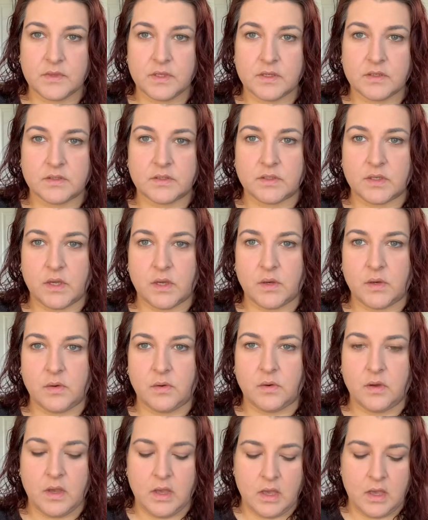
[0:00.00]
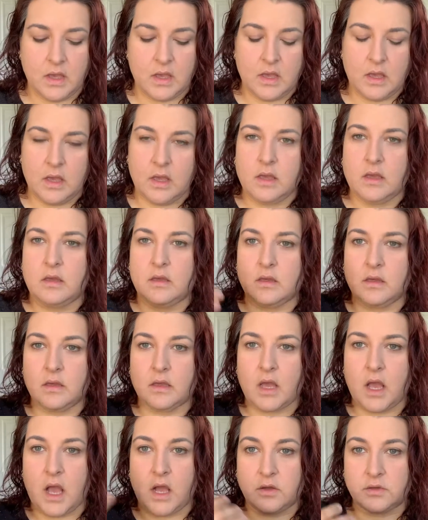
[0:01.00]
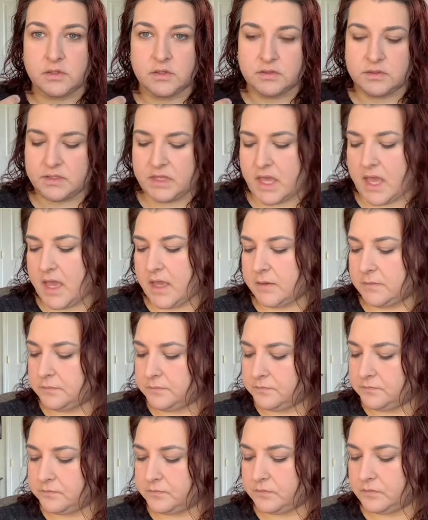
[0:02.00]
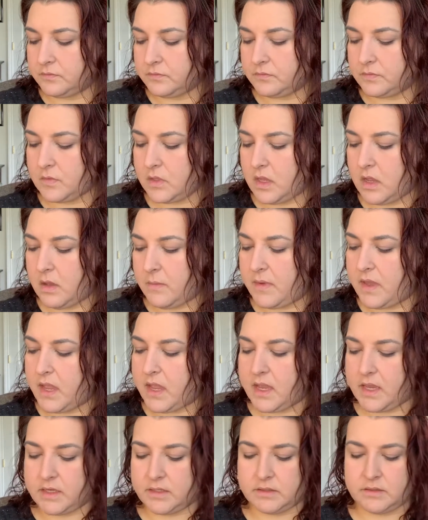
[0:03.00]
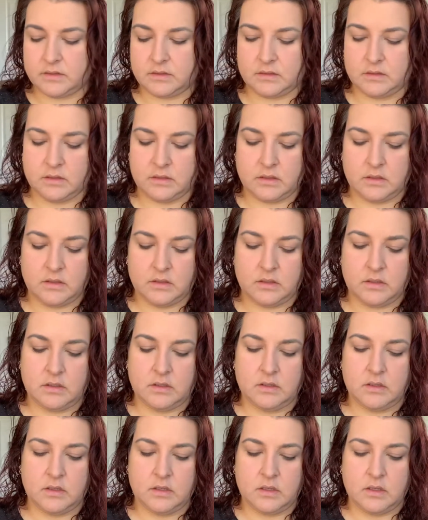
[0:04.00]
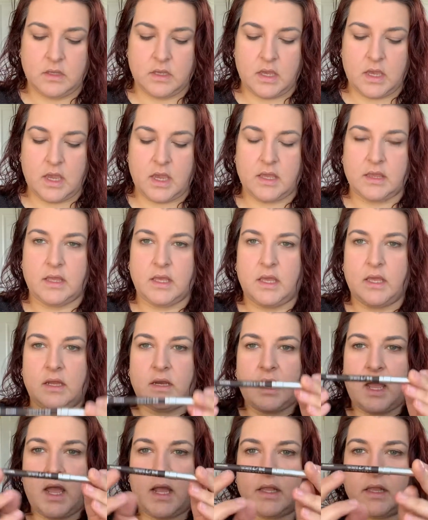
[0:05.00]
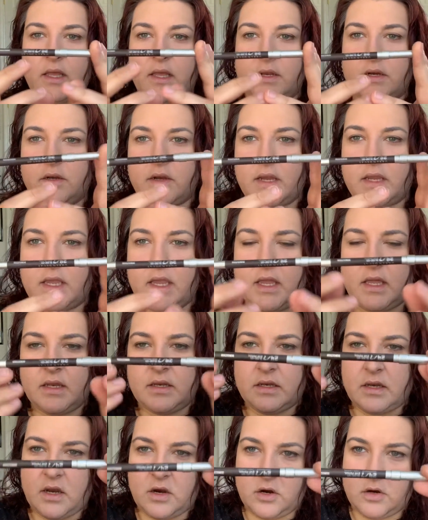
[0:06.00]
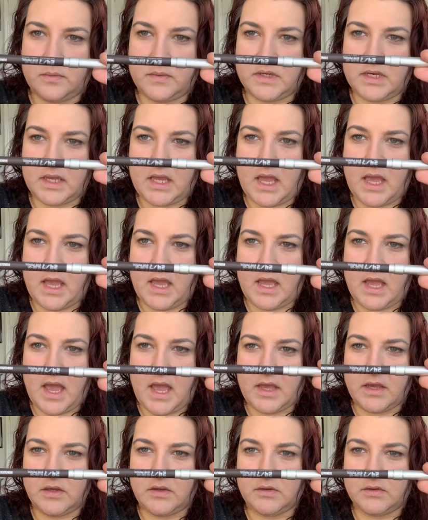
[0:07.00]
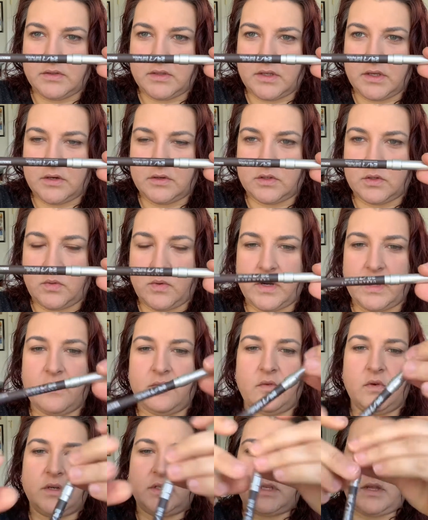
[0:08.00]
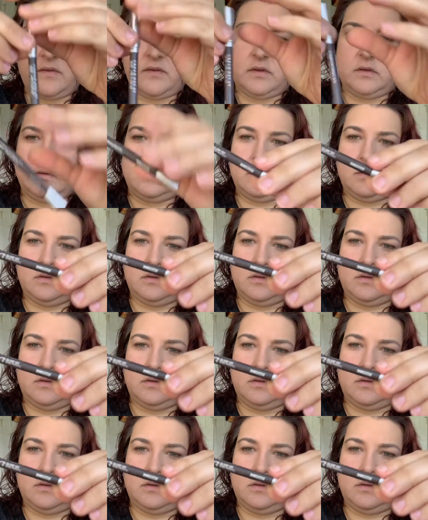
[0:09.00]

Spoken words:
So I'll use that on my eyes. And then eyeliner, again, Urban Decay. I use their 24/7.